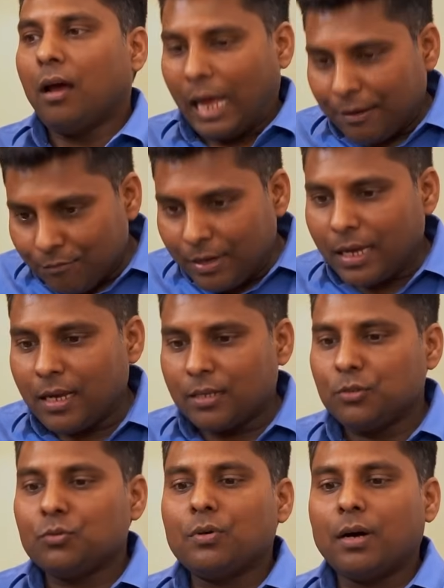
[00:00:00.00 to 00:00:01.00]
and where
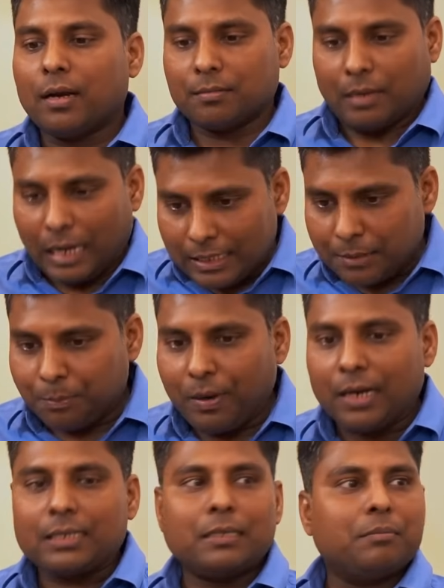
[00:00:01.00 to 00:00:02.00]
you are, as a
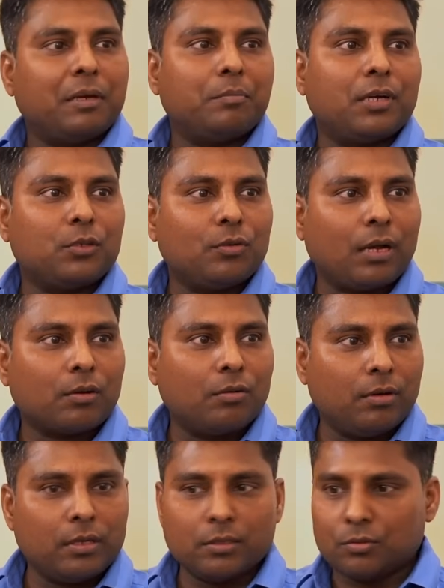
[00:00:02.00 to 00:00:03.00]
party member, you are
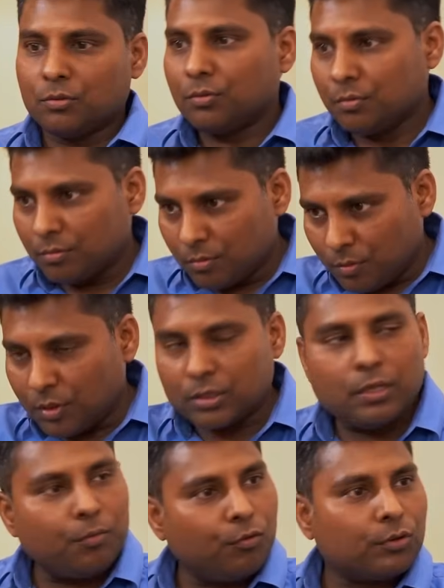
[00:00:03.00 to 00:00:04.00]
going towards
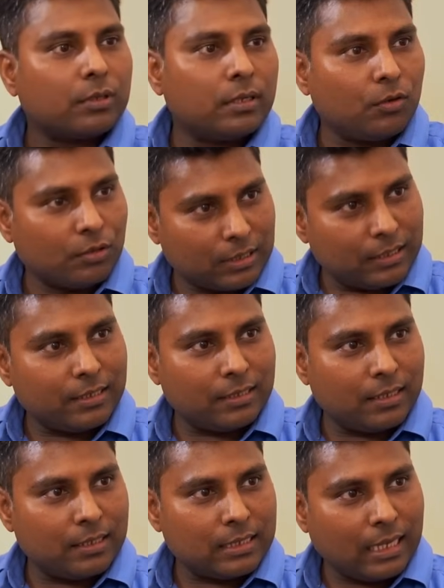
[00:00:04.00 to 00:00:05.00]
the voter or
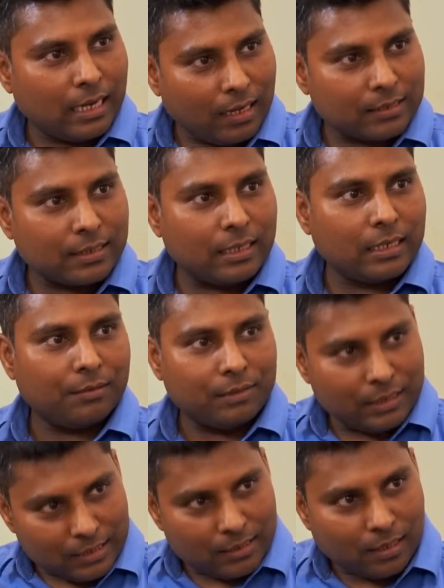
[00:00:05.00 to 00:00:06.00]
citizens and asking,
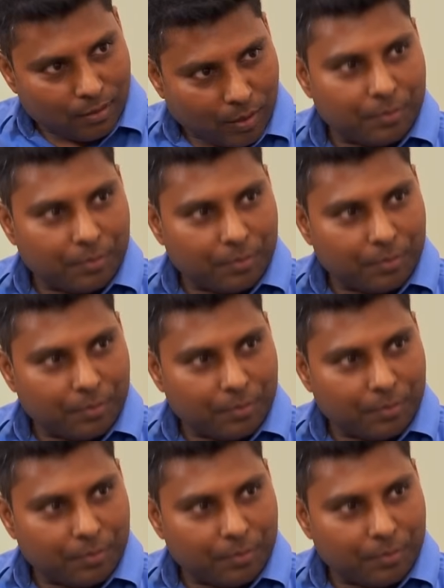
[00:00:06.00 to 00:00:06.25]
these are